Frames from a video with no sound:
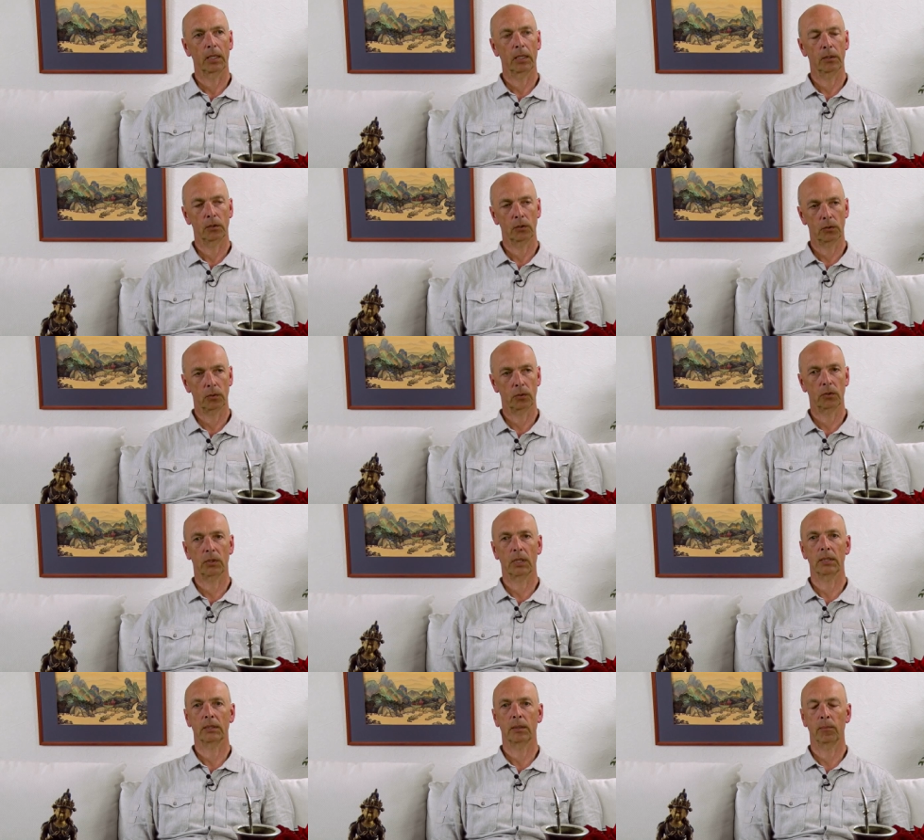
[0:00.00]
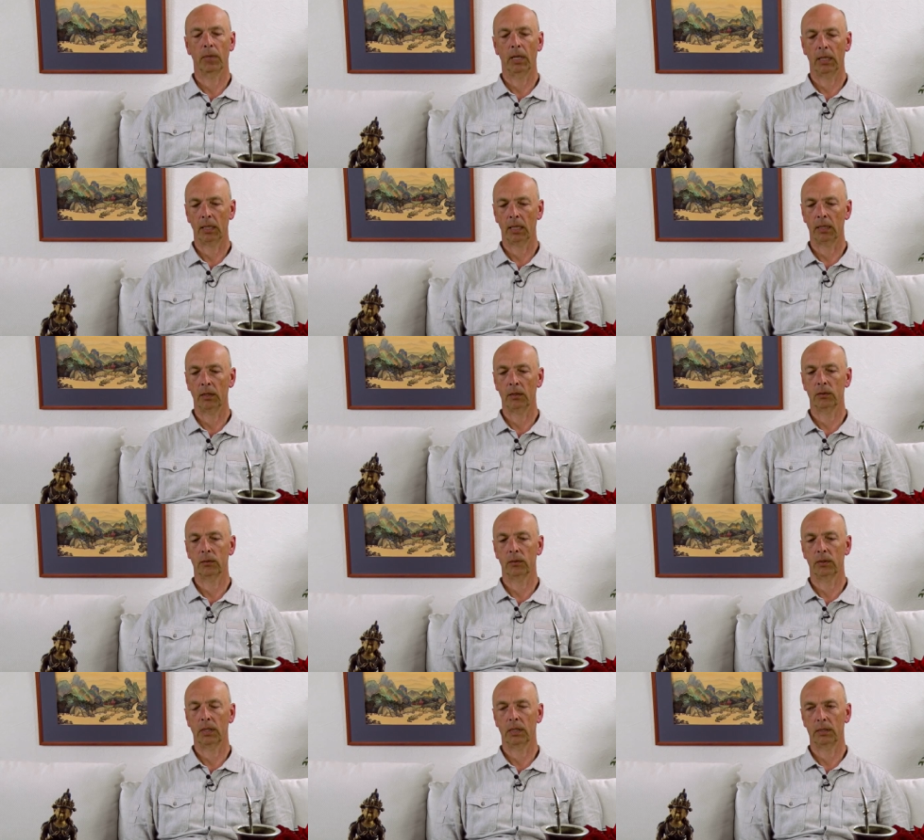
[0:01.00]
in the sutras, the Mahayana
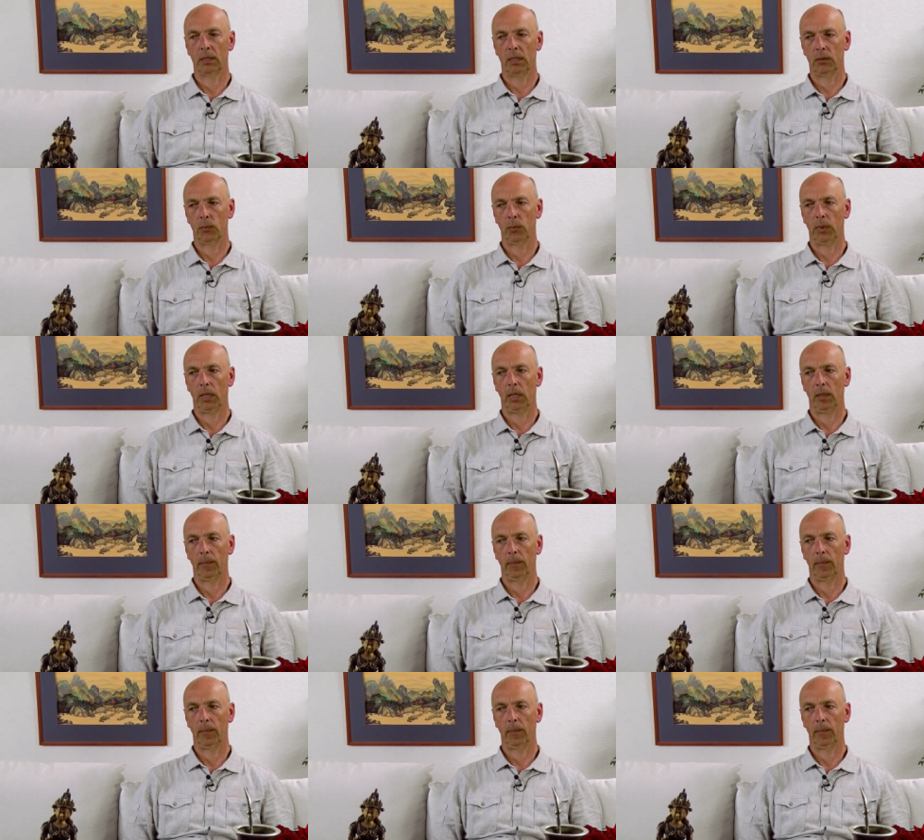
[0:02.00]
sutras as well.